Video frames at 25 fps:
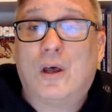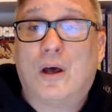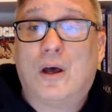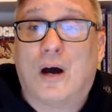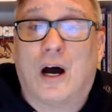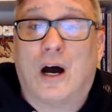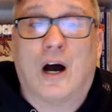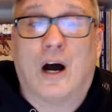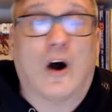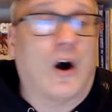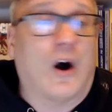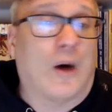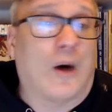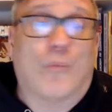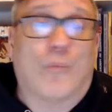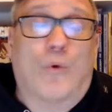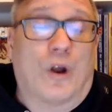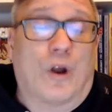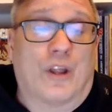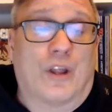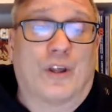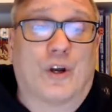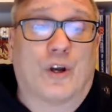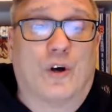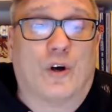on one
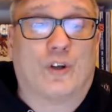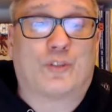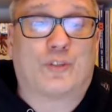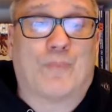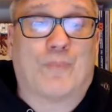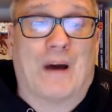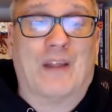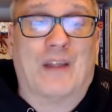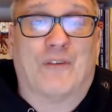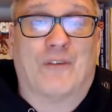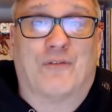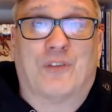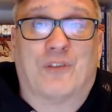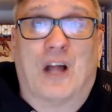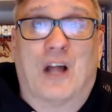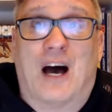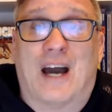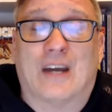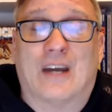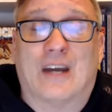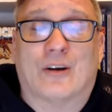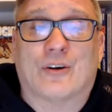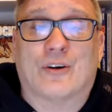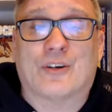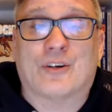of the goals by the
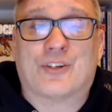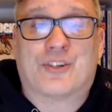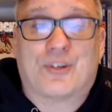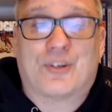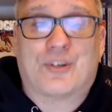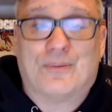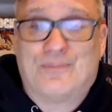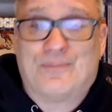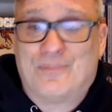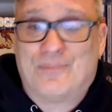Flyers.